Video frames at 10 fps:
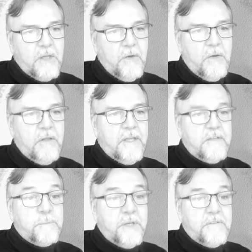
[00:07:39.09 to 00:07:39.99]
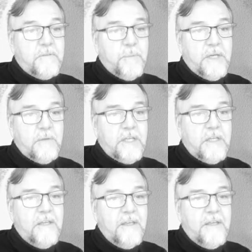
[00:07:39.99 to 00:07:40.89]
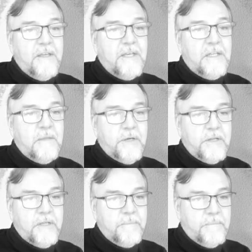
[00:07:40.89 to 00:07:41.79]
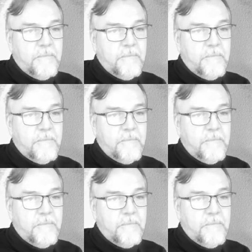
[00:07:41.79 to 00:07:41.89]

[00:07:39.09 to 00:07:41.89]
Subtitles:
all expressed, by the way, in the body.